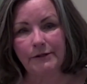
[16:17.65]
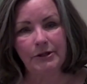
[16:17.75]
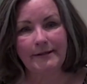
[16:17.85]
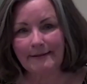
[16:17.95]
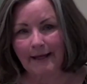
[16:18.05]

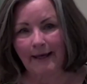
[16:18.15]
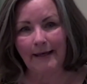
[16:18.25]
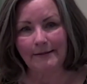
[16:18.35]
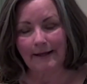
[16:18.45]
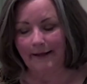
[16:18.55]
She
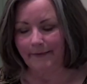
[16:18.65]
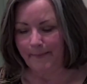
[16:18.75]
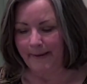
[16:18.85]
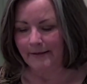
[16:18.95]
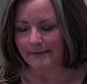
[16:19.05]
stays at the
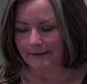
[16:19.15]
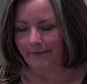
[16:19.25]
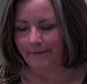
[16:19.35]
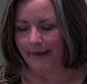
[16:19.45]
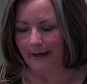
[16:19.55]
base
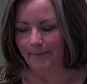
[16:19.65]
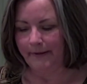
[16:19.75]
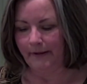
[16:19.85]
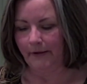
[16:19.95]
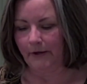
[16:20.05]
of that
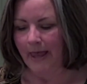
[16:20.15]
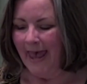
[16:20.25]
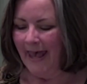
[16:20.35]
pillar,